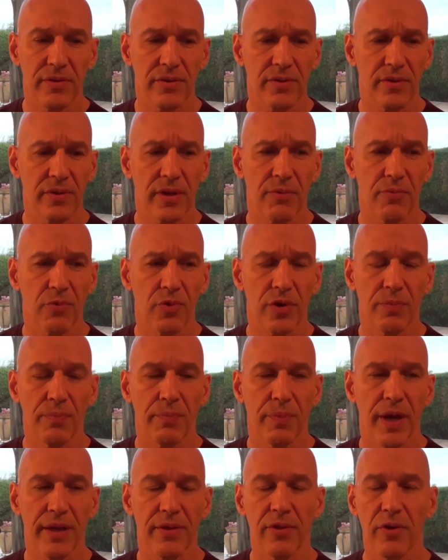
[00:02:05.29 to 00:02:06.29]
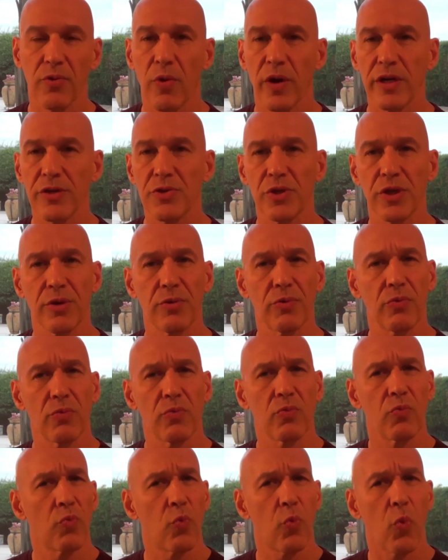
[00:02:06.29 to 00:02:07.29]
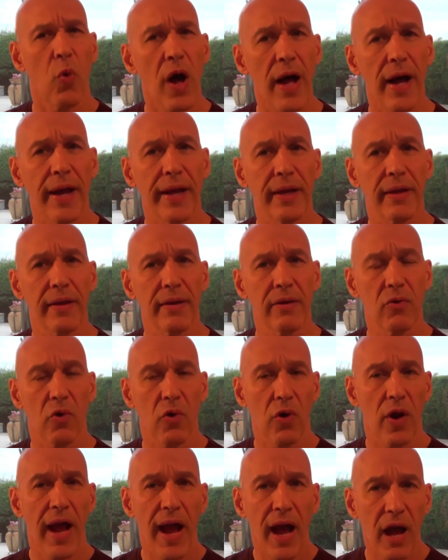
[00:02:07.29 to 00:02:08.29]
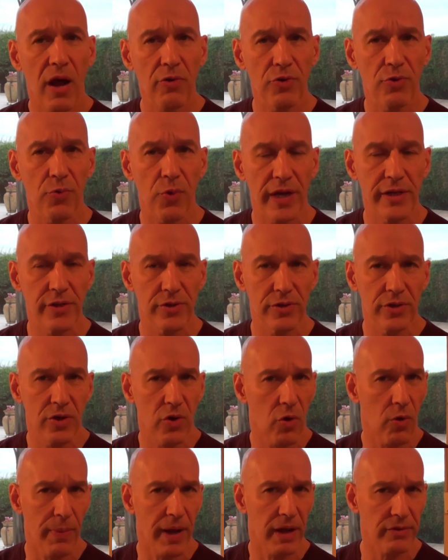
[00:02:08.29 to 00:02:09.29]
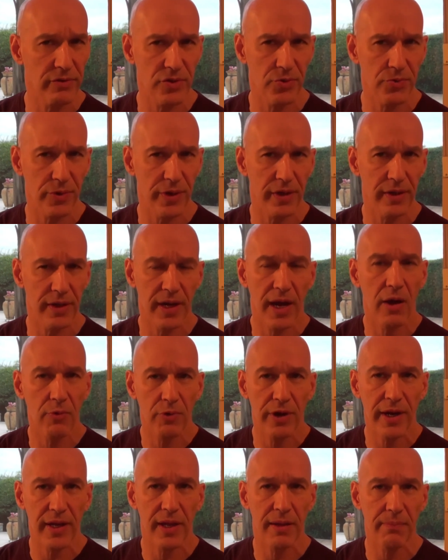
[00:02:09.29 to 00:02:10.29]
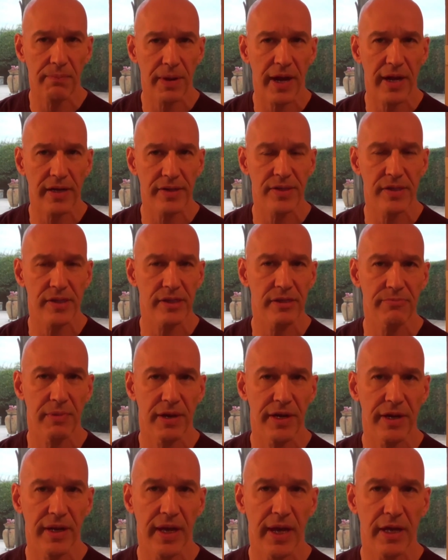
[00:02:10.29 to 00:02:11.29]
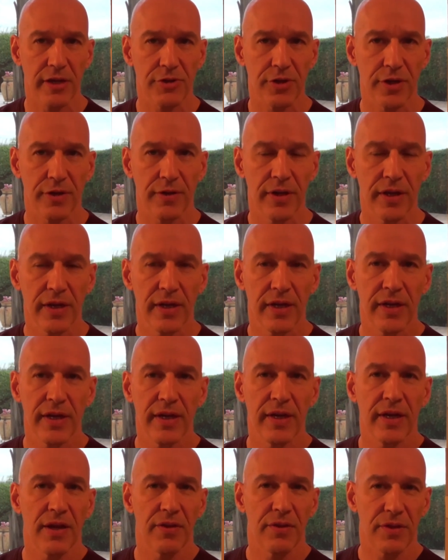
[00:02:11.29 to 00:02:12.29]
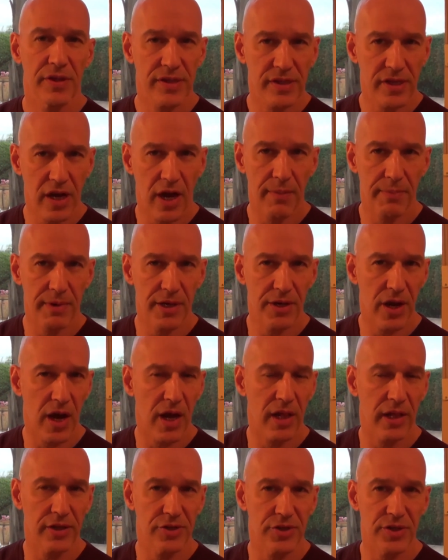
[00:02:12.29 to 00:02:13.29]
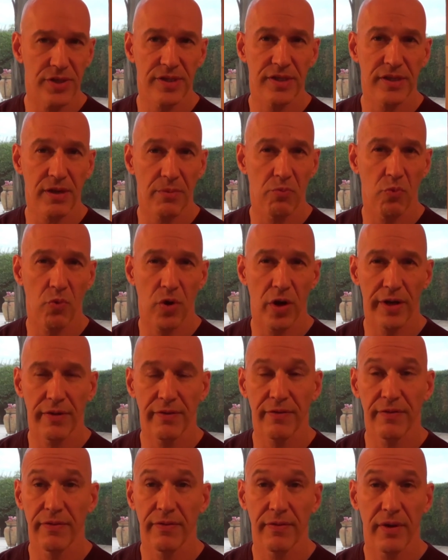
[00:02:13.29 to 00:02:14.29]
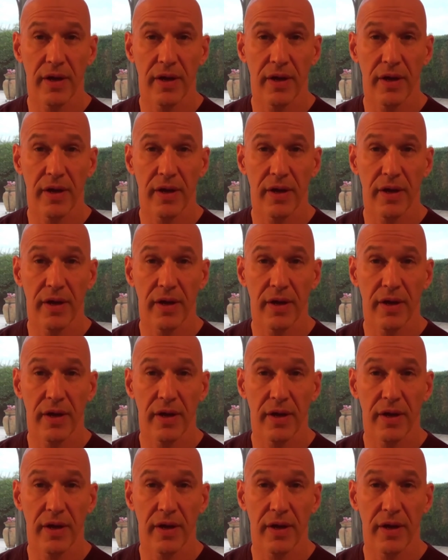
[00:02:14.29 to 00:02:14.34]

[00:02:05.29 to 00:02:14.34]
they would beg the question, why? Or how do I go about doing it? How would I get past this medication? This common knowledge is somewhat